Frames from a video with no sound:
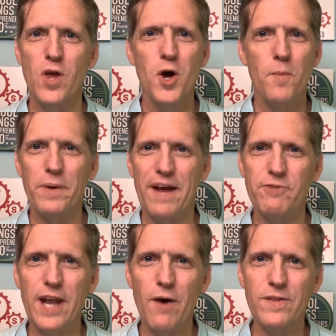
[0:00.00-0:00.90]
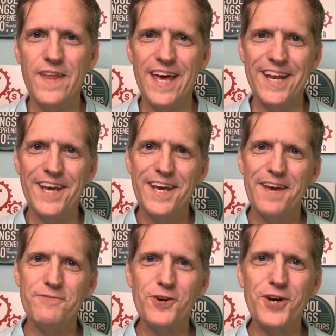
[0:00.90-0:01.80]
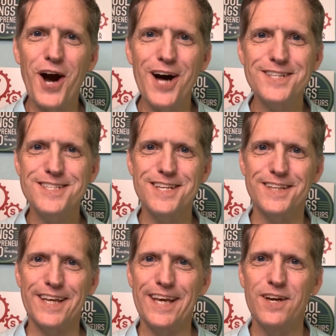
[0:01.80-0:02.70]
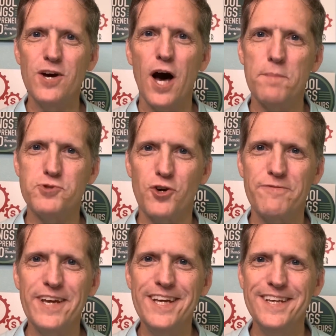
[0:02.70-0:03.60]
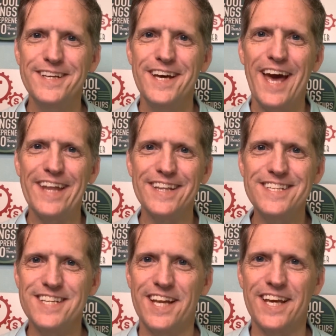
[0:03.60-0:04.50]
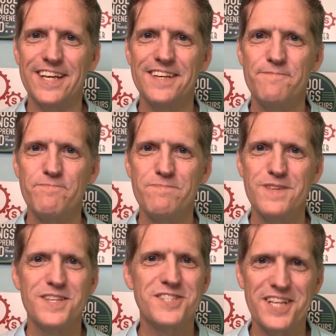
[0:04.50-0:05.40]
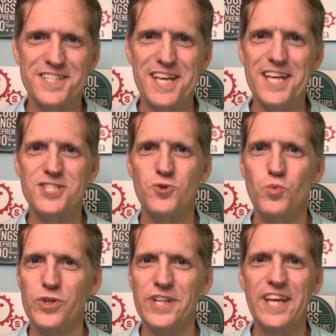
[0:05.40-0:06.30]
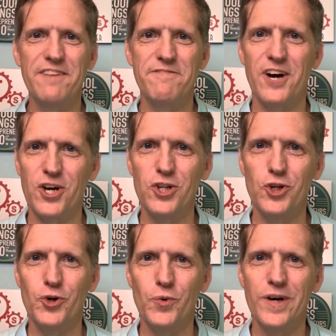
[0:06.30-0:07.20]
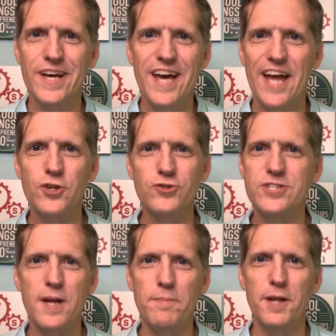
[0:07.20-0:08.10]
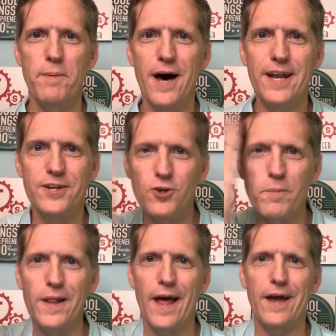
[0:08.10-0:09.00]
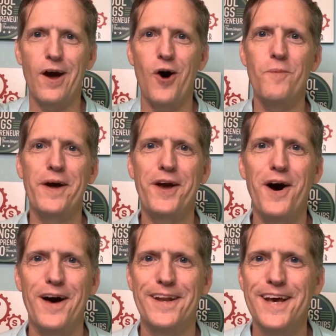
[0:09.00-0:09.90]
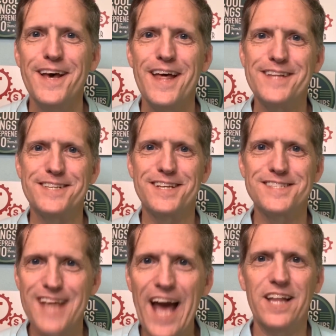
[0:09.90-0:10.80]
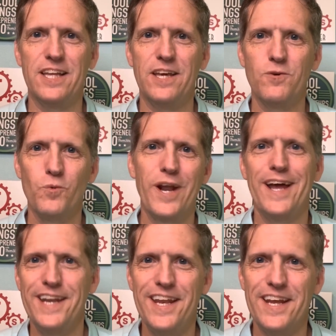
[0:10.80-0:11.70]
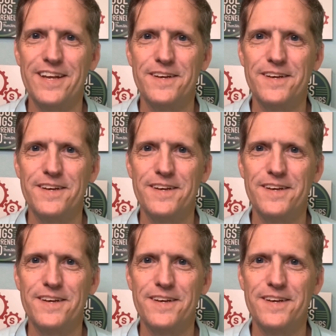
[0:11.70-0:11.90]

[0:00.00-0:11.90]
But every now and then, if you're constantly observing and listening, success will leave a clue and you'll stumble upon it and you'll be like, oh my God, that's exactly what I needed.